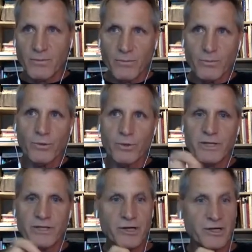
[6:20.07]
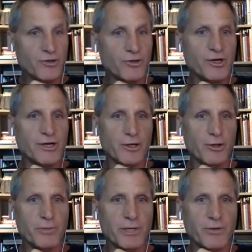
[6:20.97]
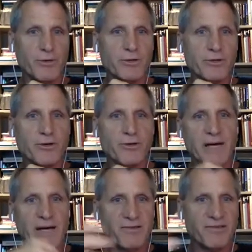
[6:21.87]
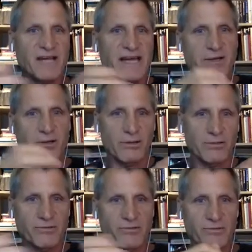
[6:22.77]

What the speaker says: what we touched on a little bit earlier about cycles.